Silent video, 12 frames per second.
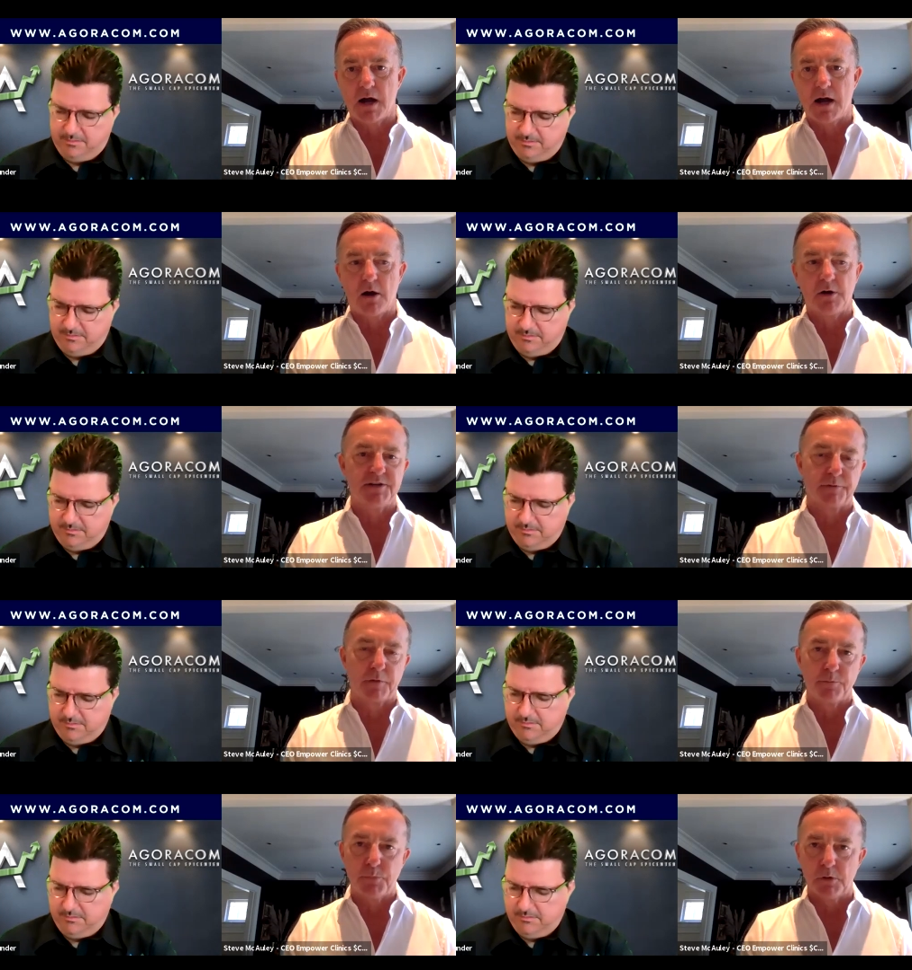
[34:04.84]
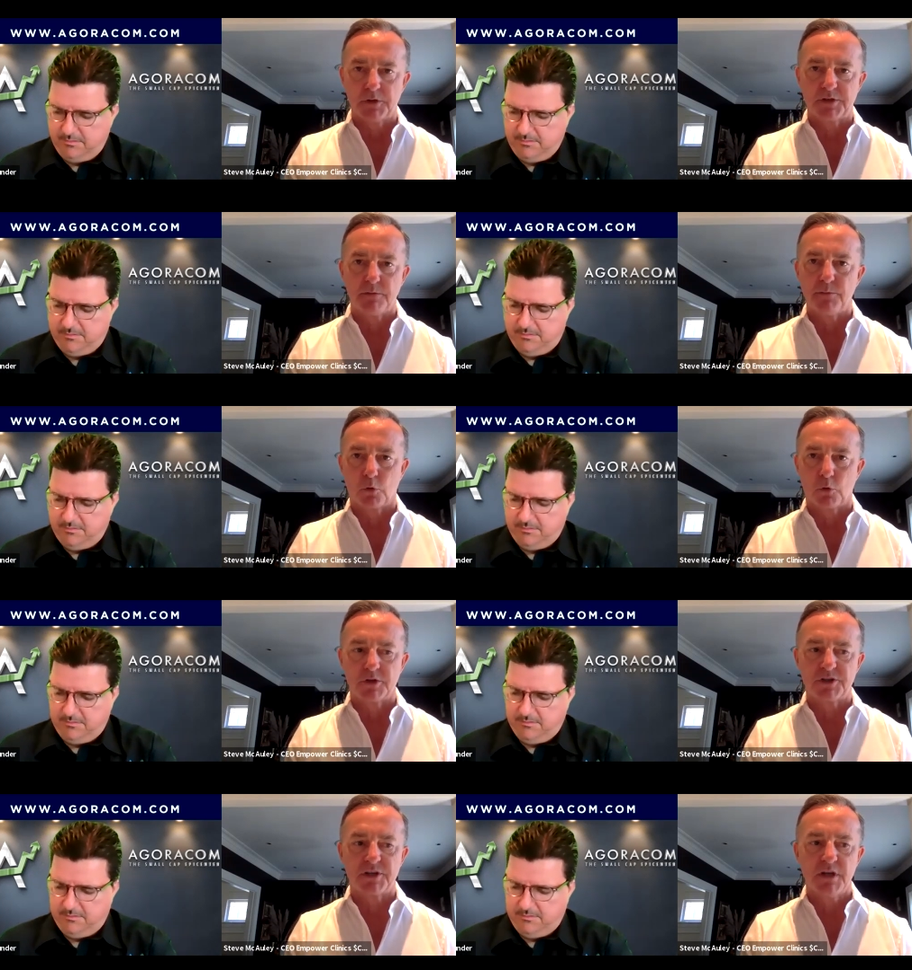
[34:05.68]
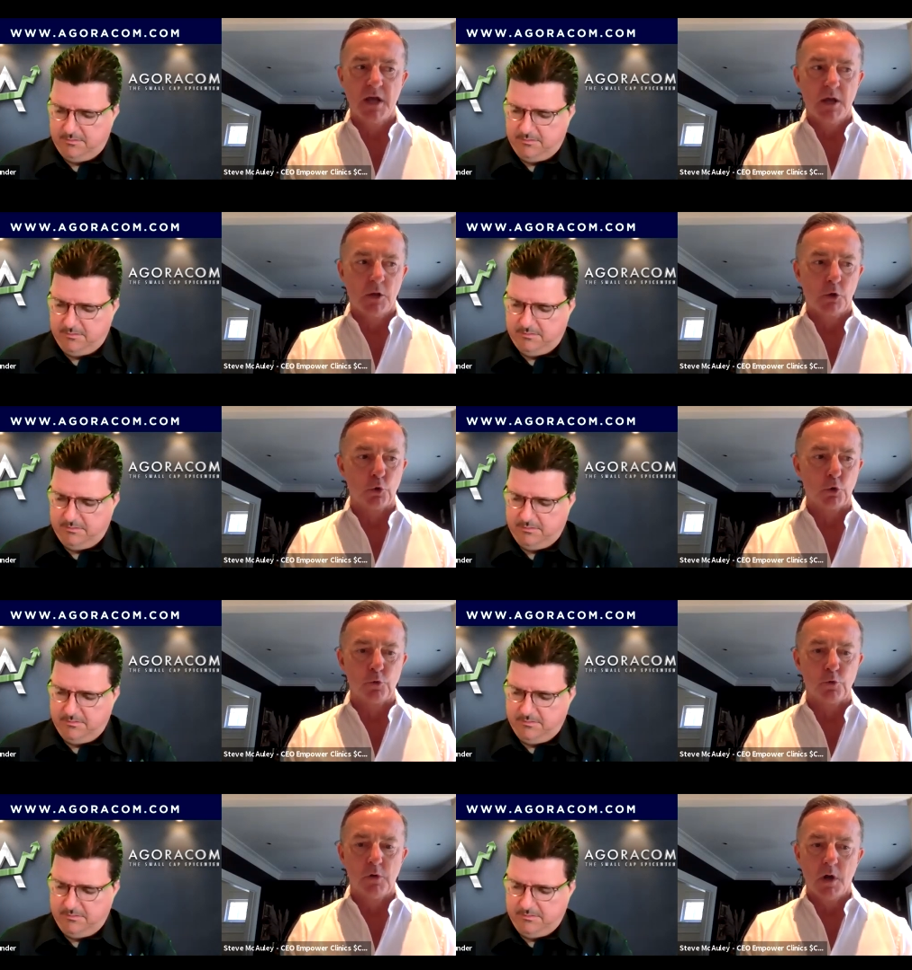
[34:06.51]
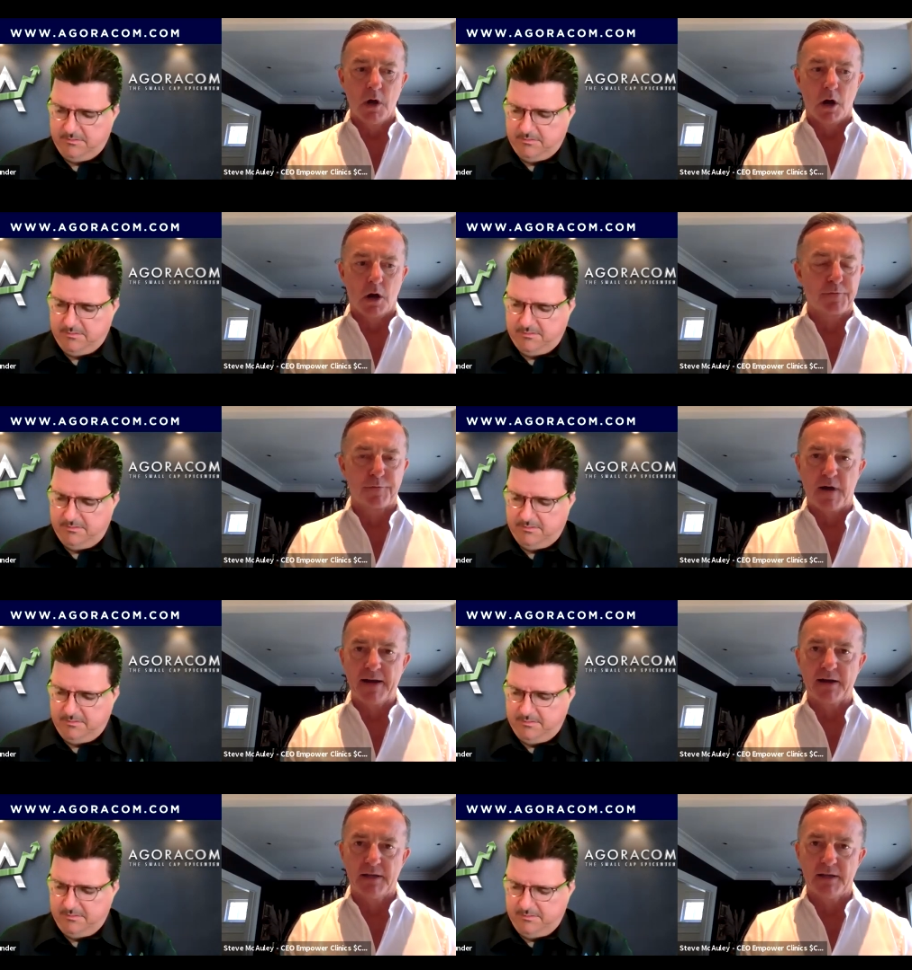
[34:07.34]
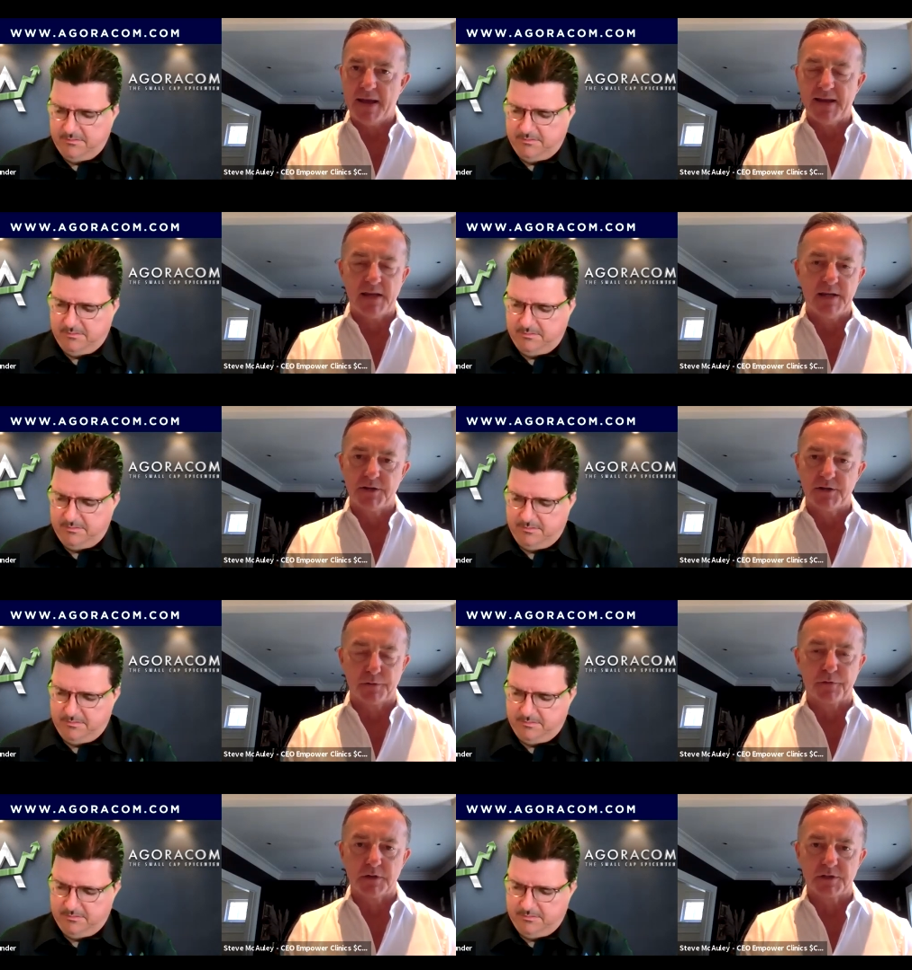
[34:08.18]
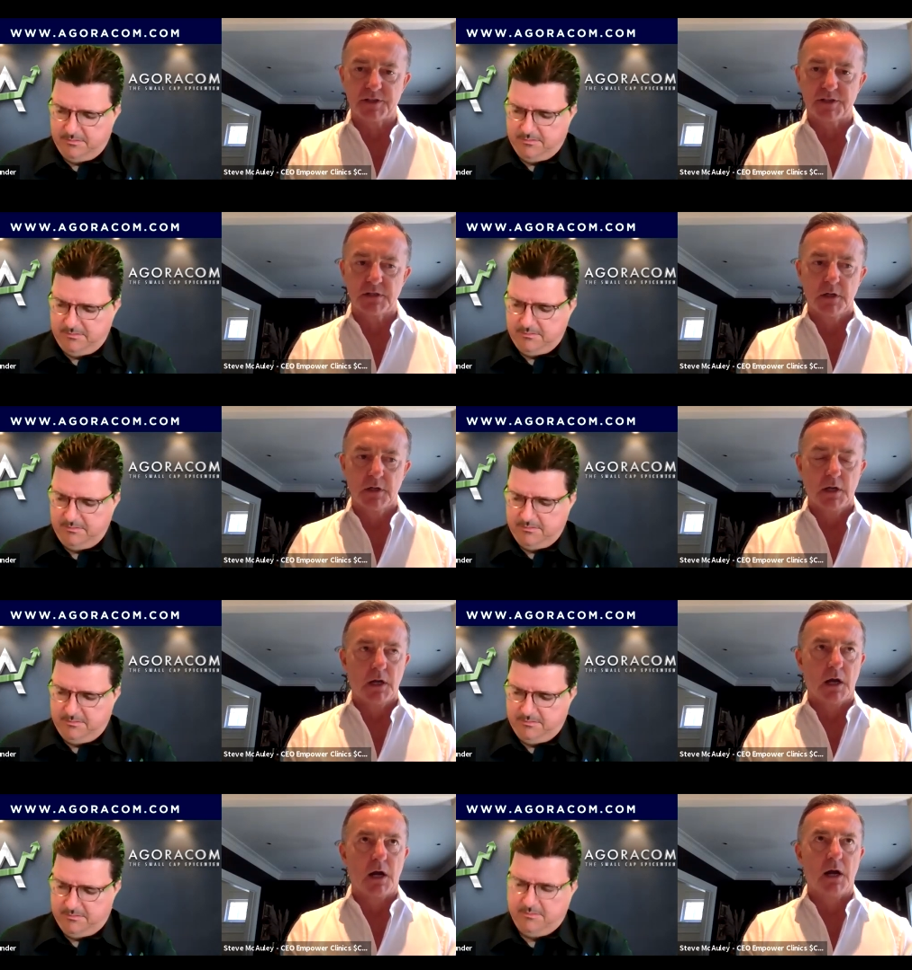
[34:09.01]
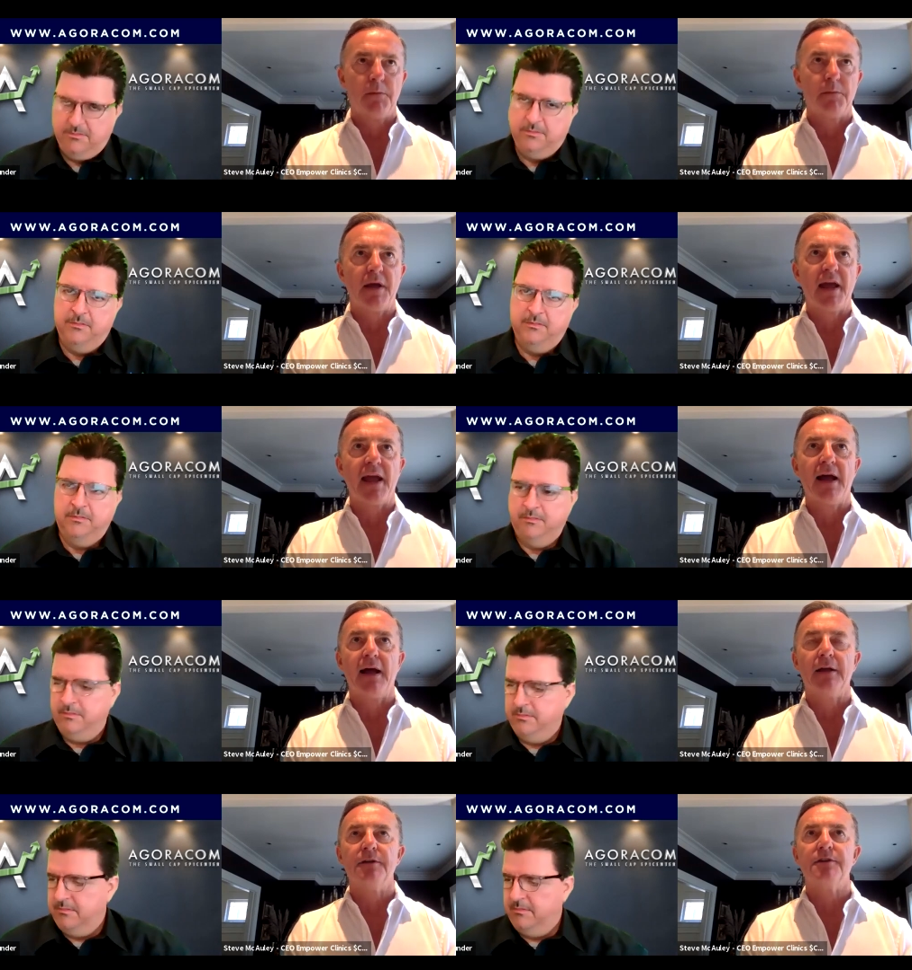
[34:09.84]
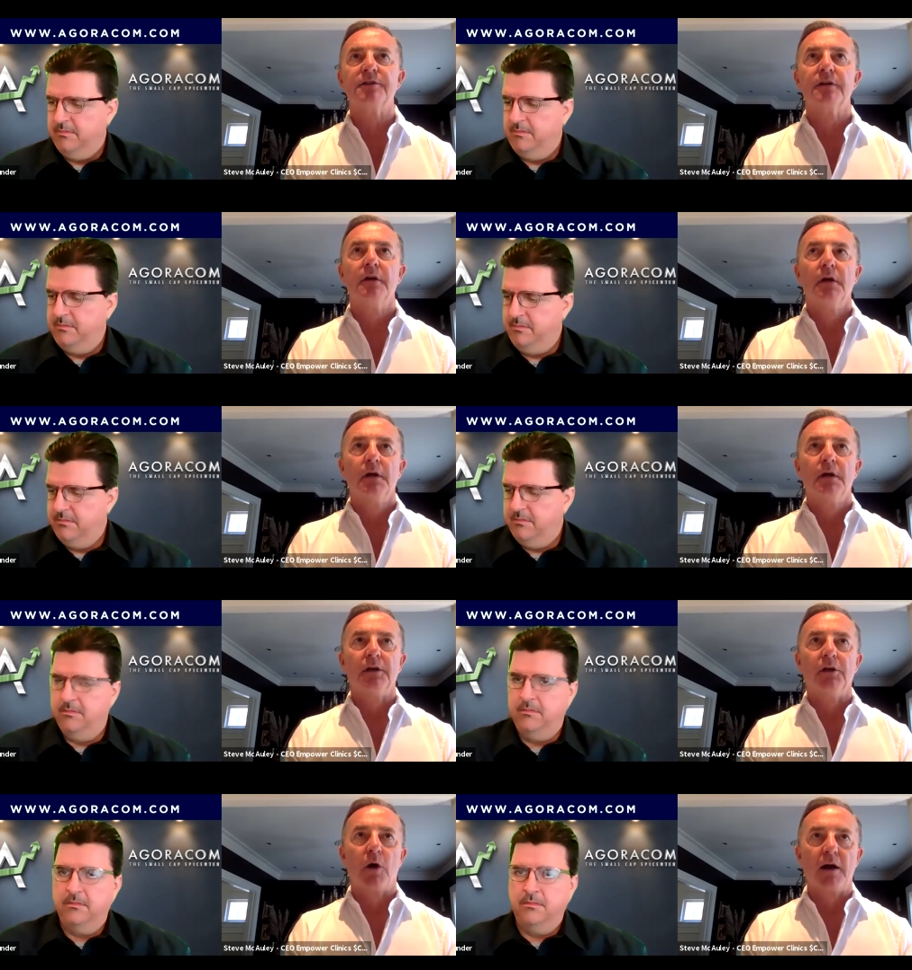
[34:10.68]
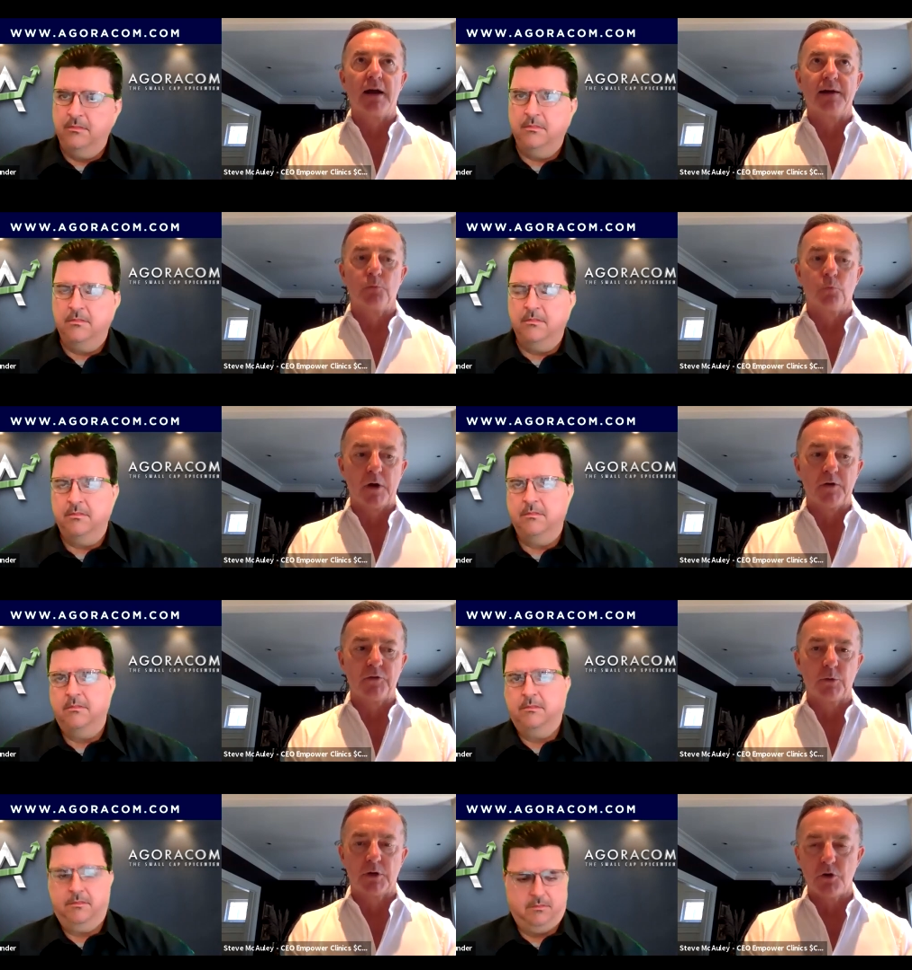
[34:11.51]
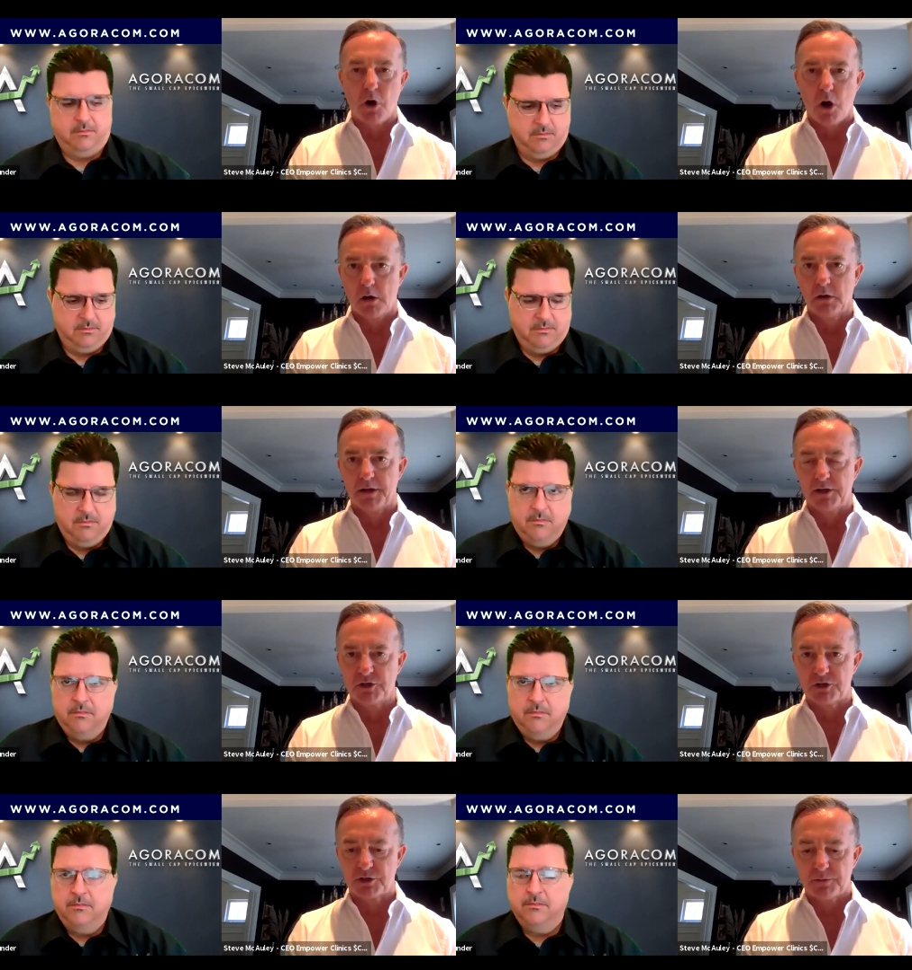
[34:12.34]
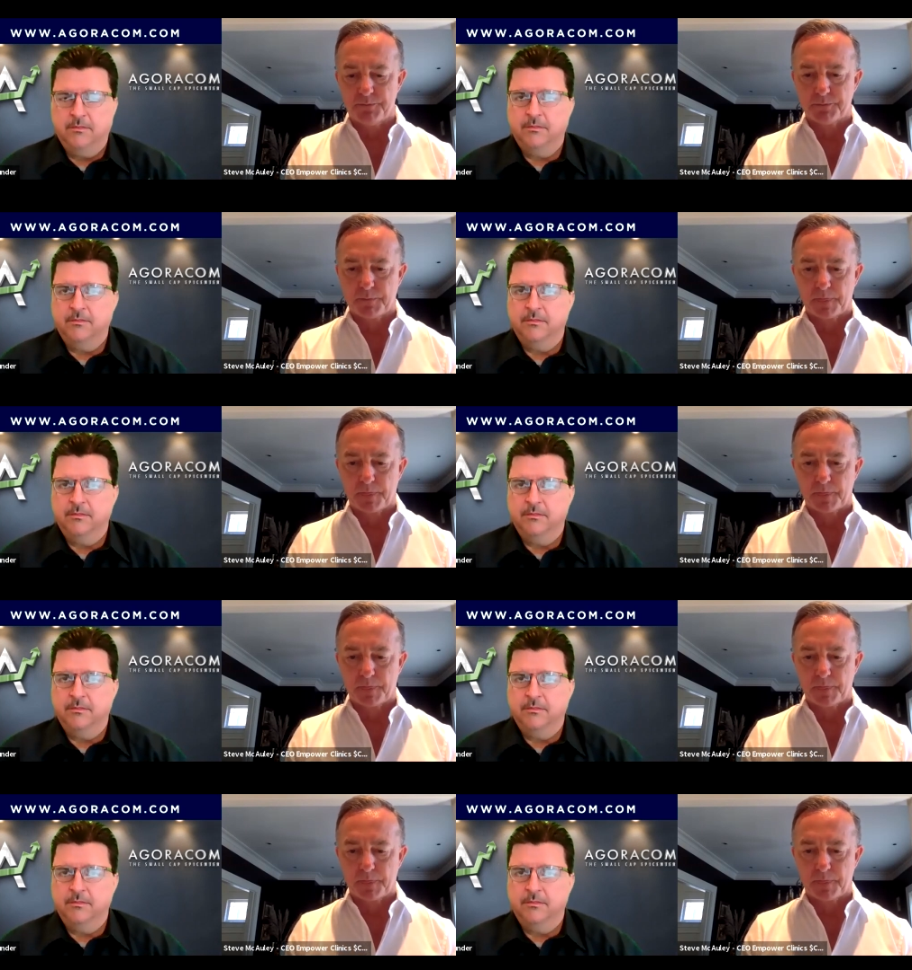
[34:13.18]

Speaker 1: uh, on different bulletin boards who are frankly making a difference. Um, and, you know, I, I want to acknowledge